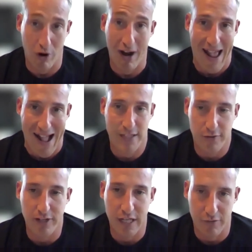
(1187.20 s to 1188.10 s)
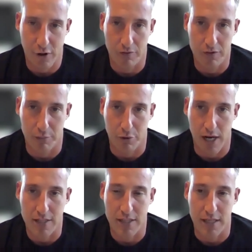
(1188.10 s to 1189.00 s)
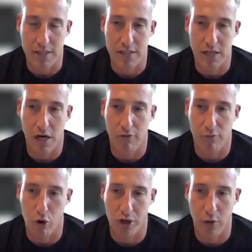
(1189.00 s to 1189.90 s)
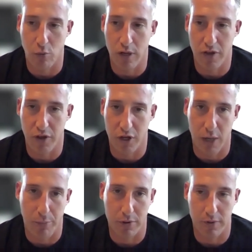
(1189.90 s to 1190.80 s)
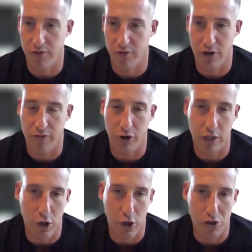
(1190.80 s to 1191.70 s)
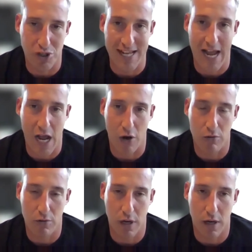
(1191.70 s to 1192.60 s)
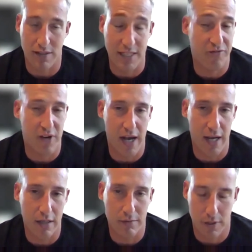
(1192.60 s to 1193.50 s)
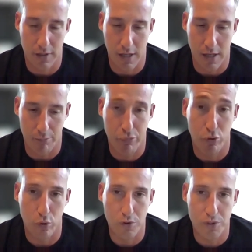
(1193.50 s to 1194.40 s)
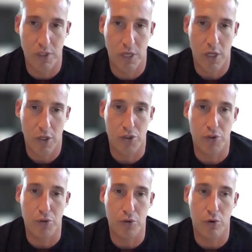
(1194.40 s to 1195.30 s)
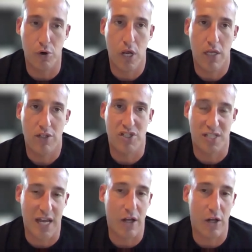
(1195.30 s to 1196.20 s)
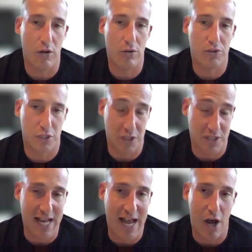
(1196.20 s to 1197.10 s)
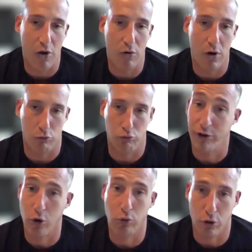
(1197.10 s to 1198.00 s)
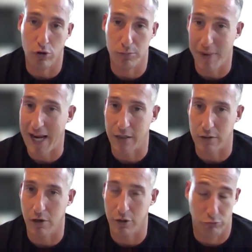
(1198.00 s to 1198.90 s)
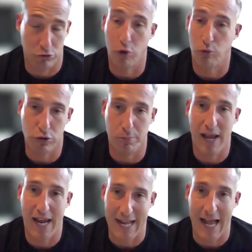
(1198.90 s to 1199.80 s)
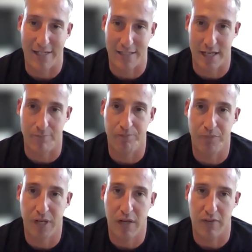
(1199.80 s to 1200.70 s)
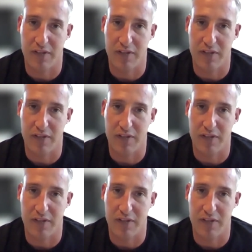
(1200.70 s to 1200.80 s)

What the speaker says: actively involved in the process of working with a couple of the very, very large DAO DeFi pools to sell to the DAO a real world bank loan, a real world bank asset that